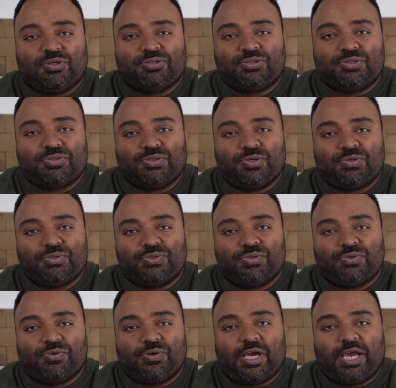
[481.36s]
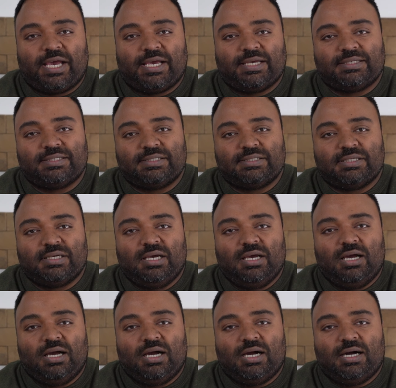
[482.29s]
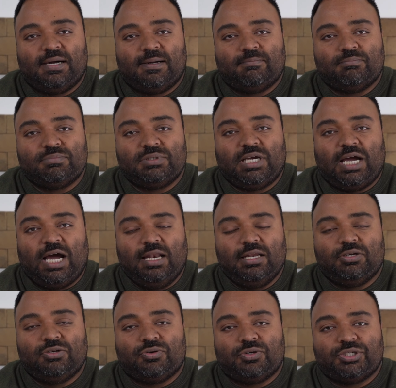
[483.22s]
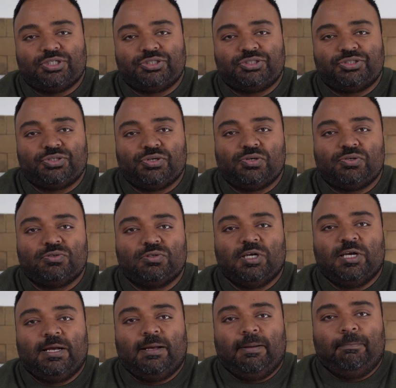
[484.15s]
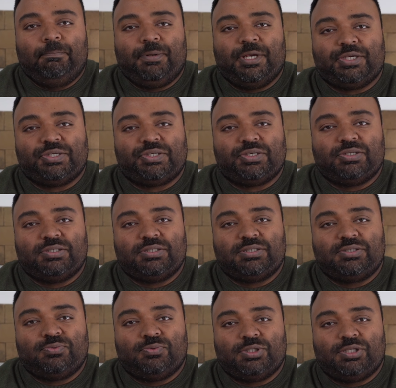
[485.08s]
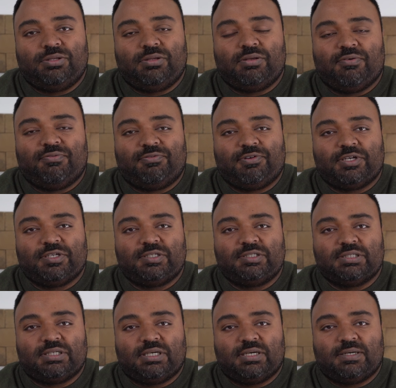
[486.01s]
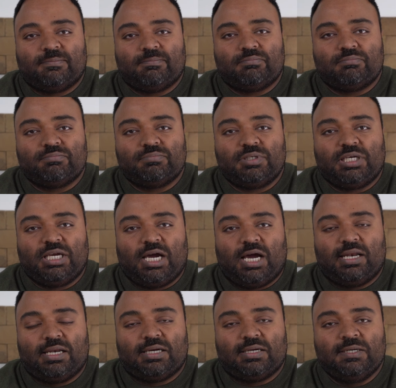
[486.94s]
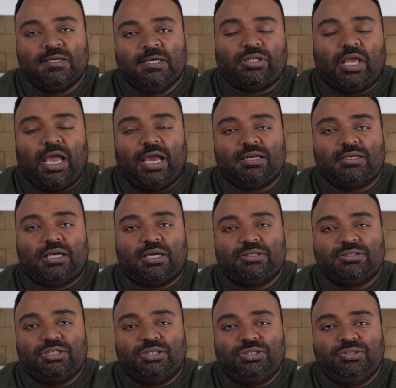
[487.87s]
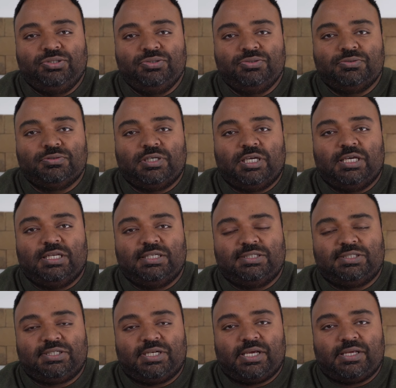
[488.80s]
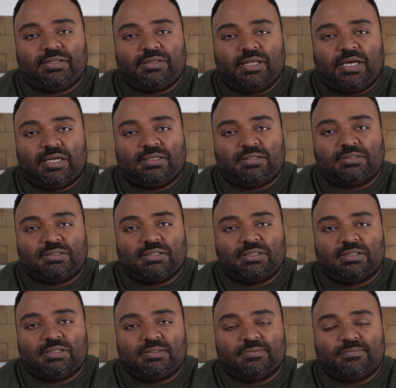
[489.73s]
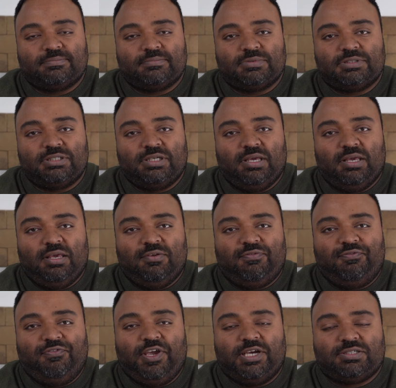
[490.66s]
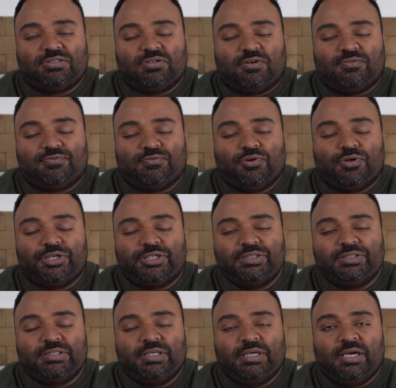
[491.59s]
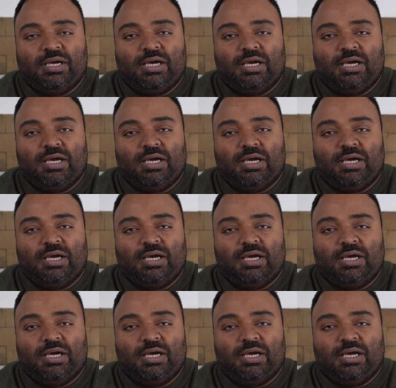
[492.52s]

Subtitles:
also shows through as color noise, so pixels with different color. And just to illustrate that effect of noise,